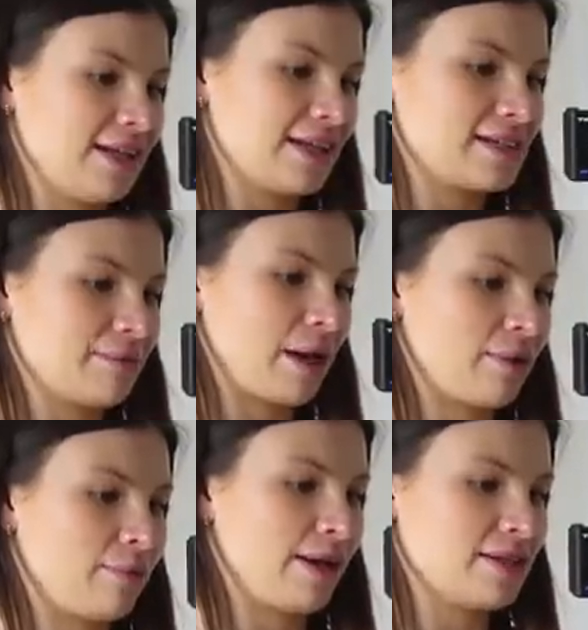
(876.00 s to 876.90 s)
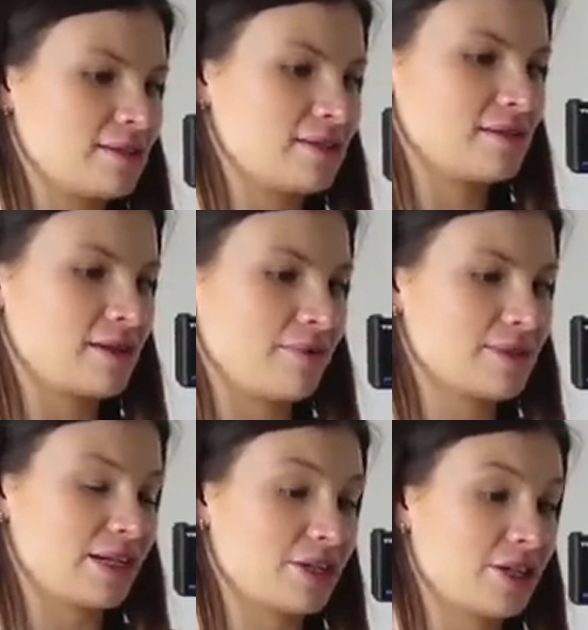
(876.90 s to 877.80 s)
an elastic band waist, so
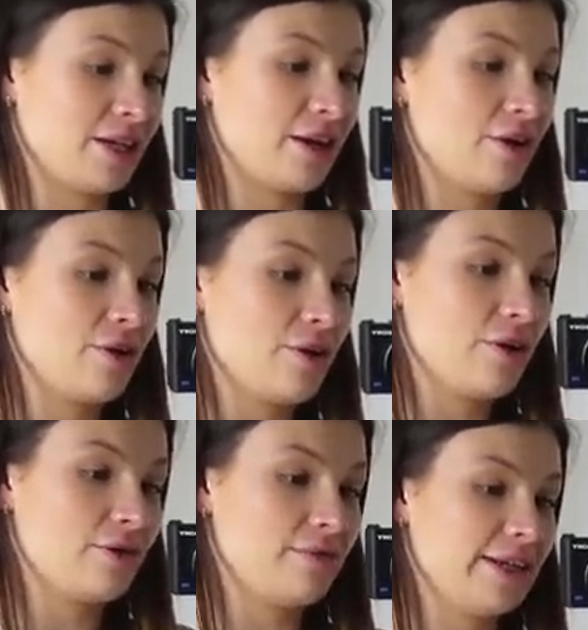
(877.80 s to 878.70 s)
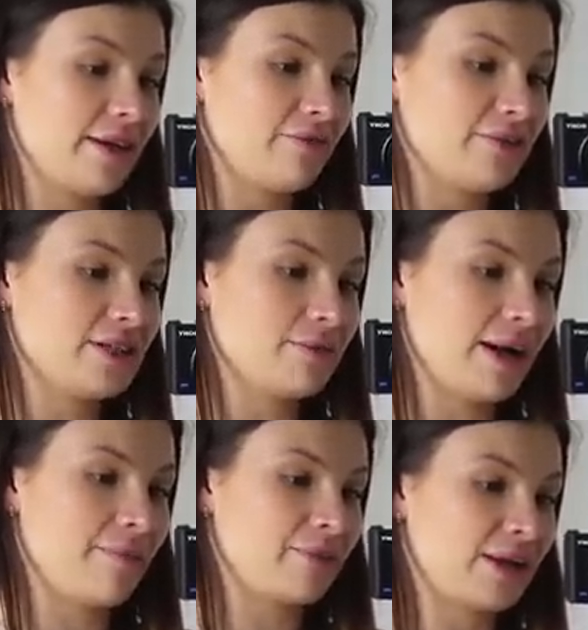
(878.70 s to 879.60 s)
it's actually really comfy to
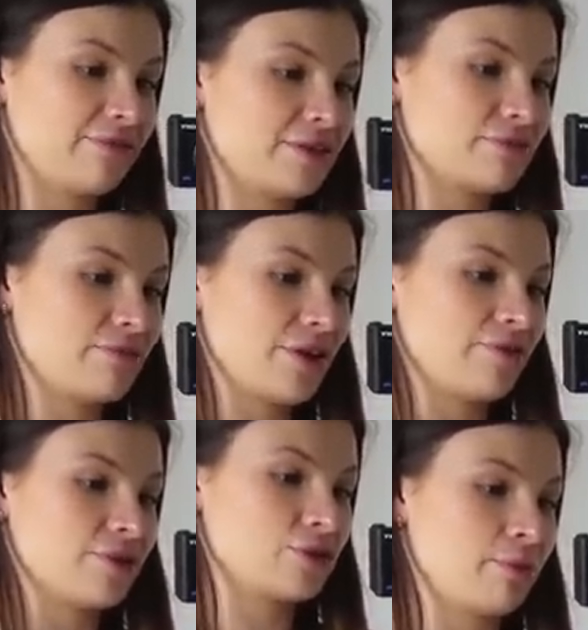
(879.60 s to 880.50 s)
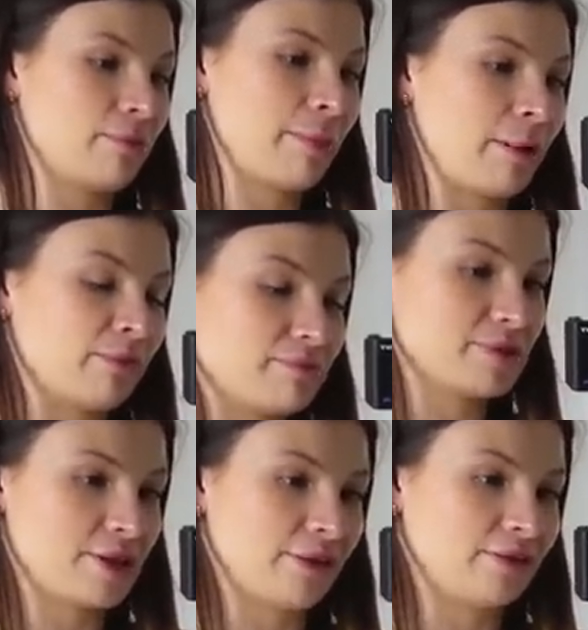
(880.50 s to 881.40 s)
wear and it fits right over the top of my bump,
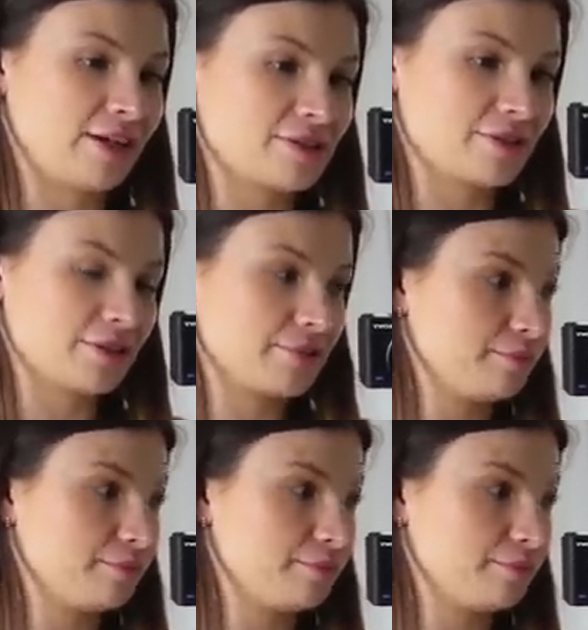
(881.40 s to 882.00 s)
so that's good.